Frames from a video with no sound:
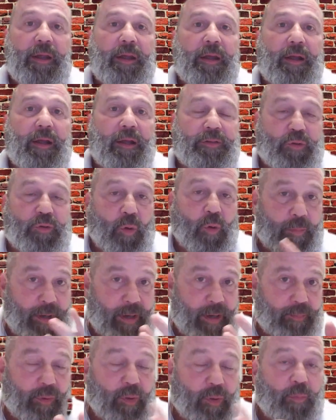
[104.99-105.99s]
Uh, so we'll be
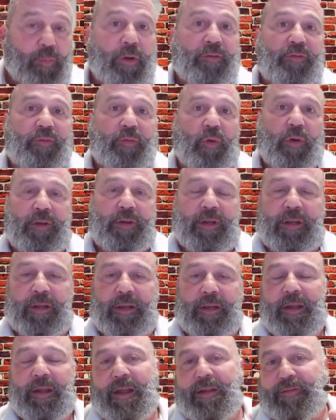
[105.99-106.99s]
at Blueprint 4D.
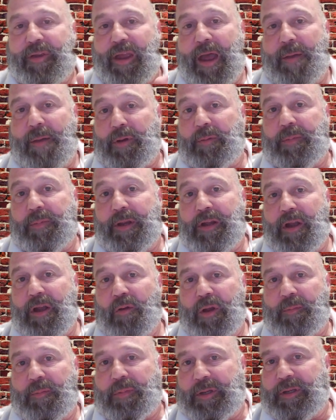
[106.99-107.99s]
If you happen to be
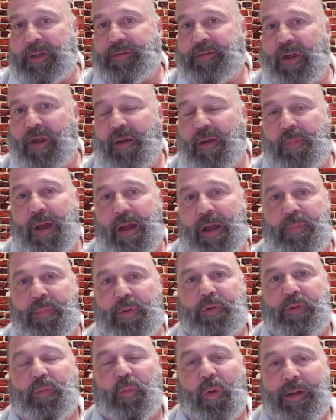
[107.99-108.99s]
going, please stop by
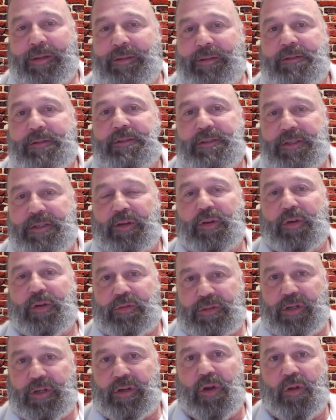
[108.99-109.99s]
booth
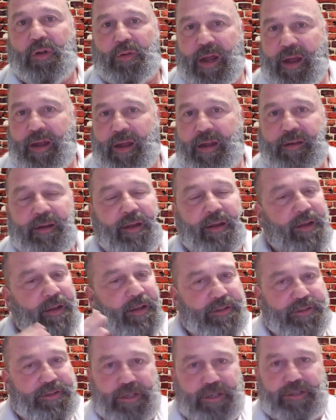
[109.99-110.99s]
1009
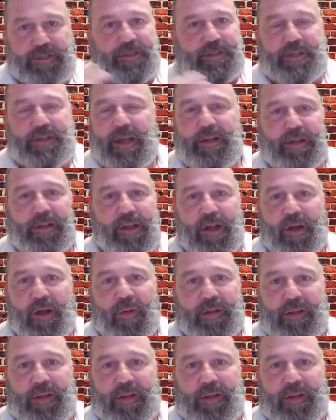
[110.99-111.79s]
just to say hello.